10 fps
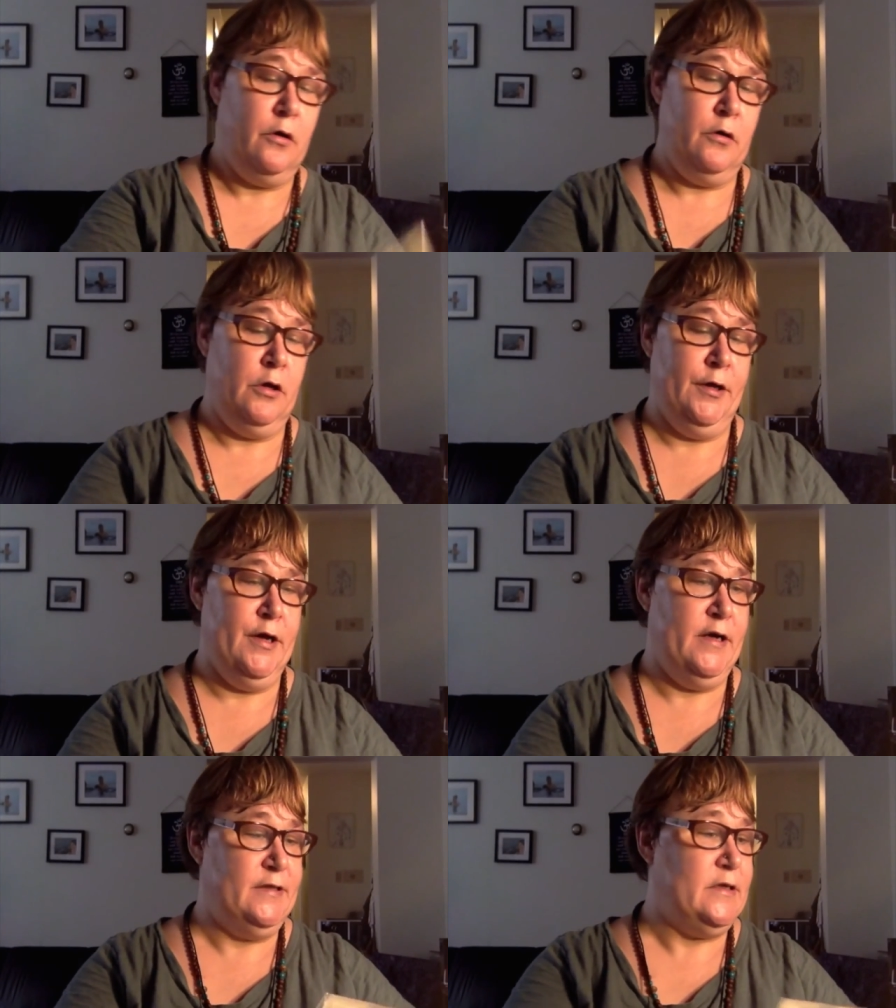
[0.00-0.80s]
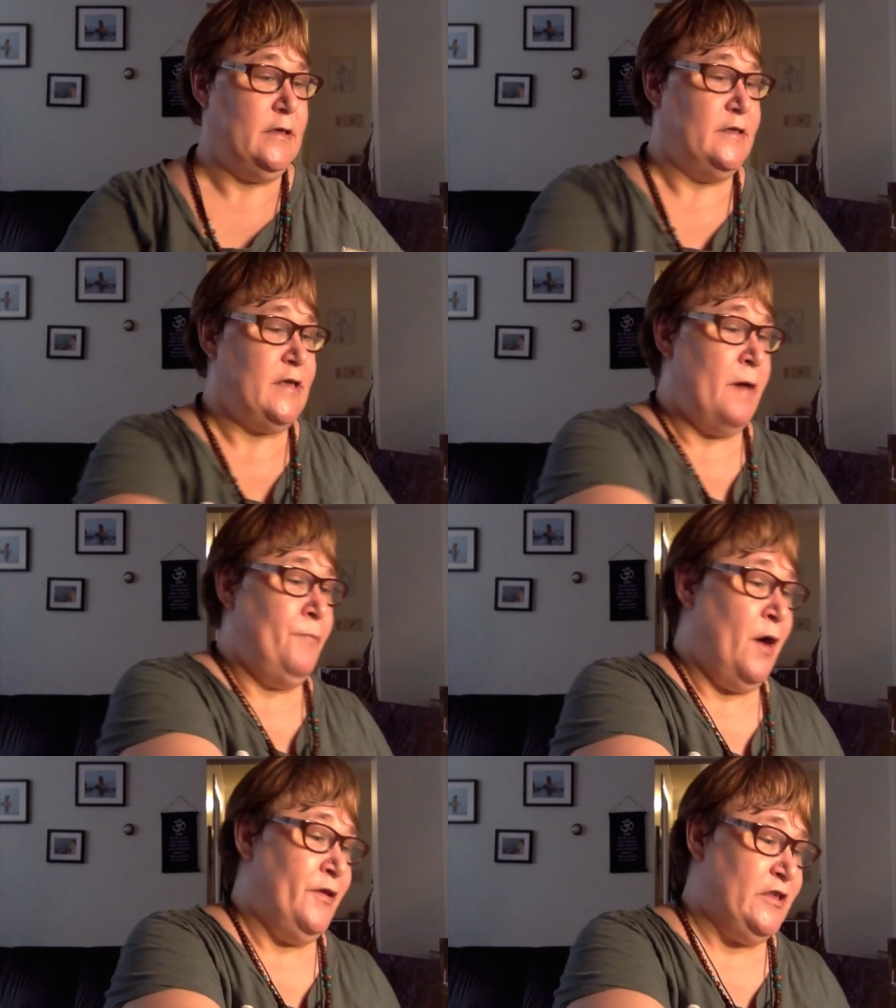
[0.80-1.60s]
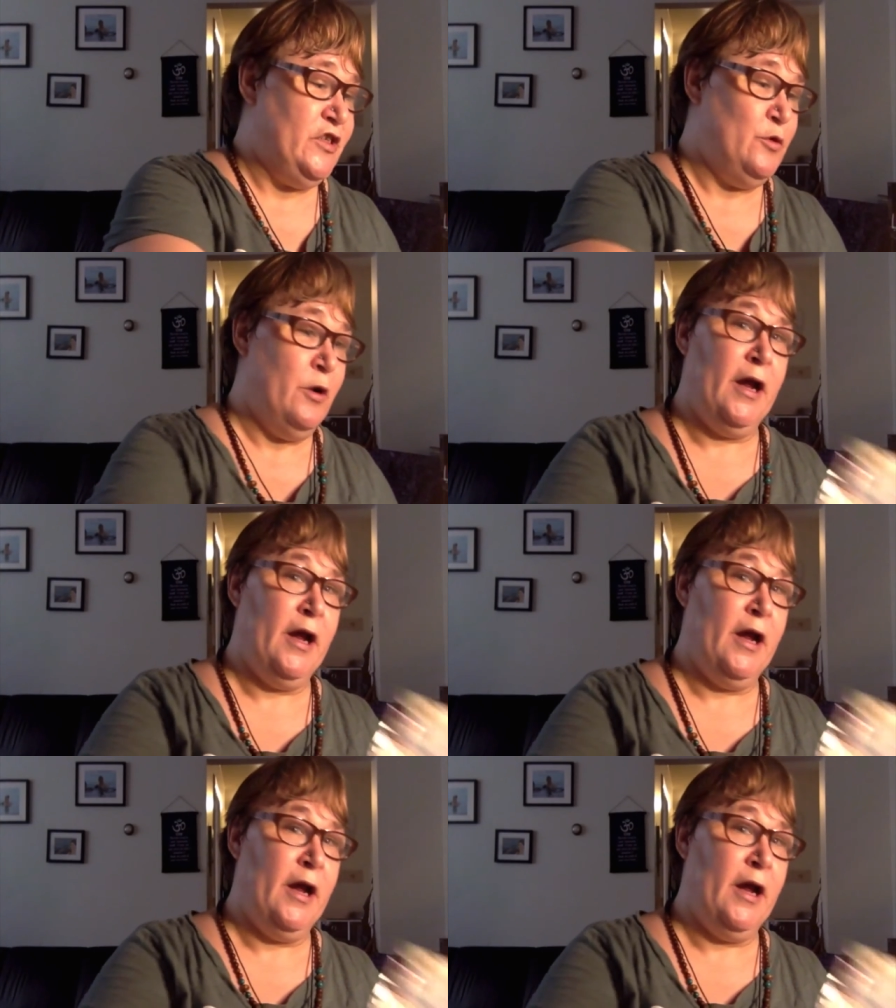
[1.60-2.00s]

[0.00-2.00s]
Really nice. Because I bought, this is the one